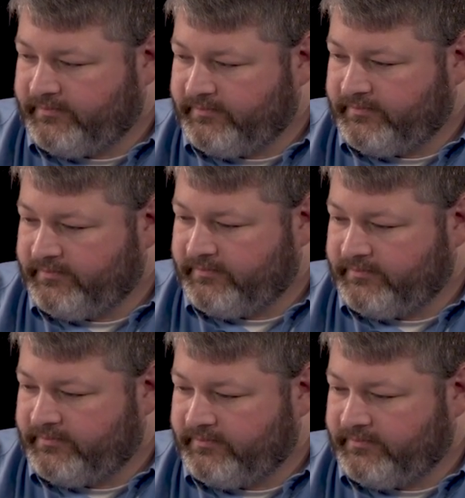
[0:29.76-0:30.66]

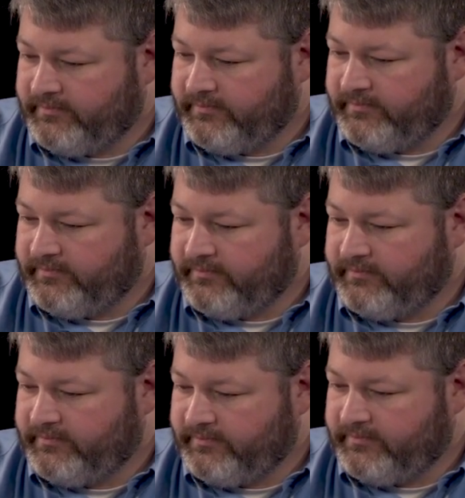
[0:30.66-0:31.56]

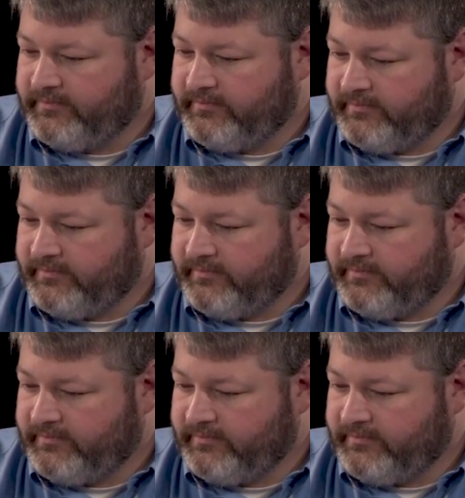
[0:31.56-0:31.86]
No words are spoken by the person on screen.